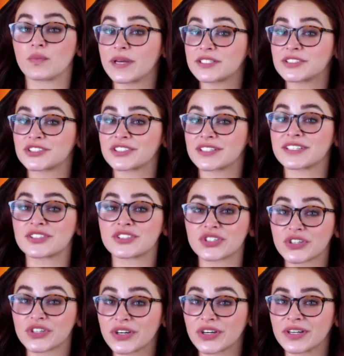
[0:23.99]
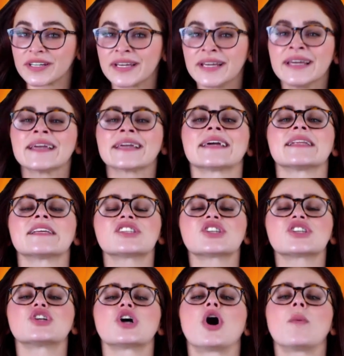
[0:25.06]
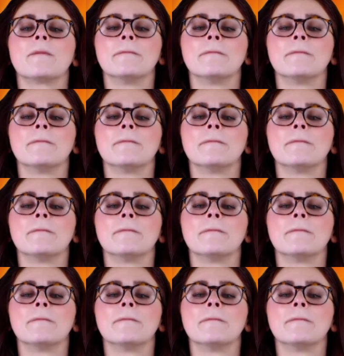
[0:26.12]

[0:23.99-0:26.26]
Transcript: which in turn can install